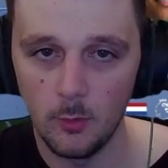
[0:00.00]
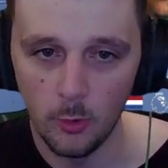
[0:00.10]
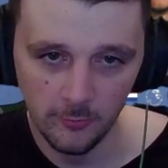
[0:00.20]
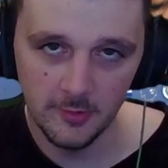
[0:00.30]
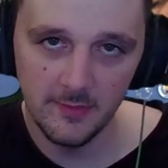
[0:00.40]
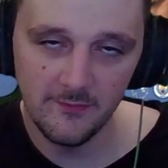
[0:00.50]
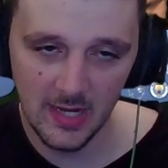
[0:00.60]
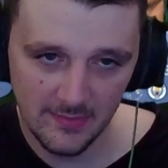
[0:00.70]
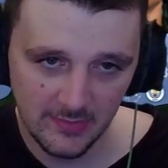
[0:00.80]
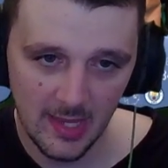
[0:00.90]
For
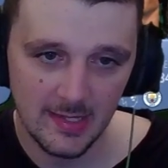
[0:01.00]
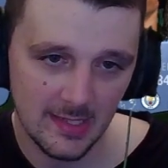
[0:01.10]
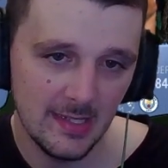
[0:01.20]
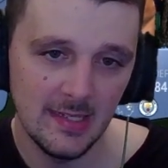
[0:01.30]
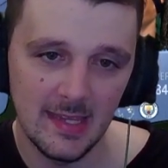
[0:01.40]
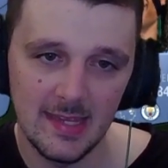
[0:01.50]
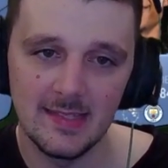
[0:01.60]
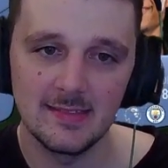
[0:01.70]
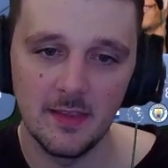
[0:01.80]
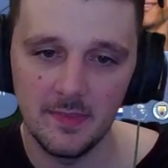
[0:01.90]
105k, he
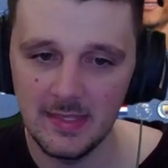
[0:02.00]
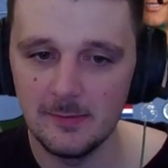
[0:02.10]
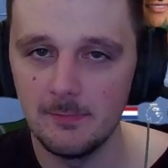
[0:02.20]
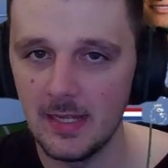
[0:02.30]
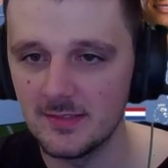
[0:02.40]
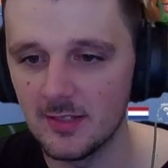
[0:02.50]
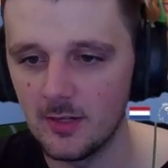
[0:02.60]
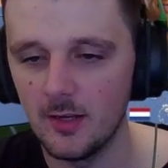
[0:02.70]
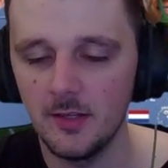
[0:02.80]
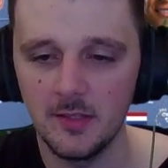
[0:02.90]
is the meta
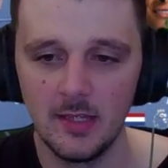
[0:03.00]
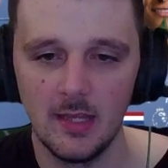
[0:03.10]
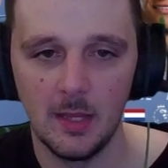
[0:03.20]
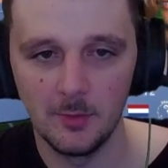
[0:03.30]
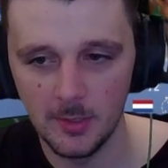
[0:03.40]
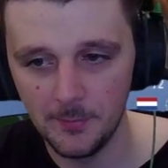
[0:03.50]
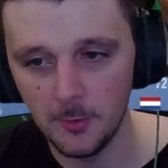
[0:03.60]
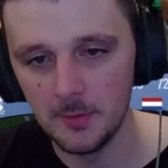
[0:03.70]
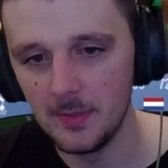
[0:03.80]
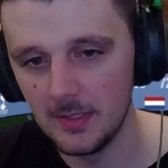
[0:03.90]
card. I'm going to
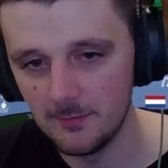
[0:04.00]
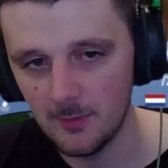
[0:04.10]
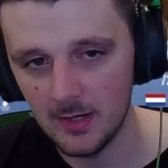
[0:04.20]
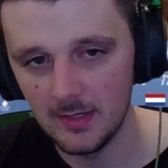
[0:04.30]
put him in right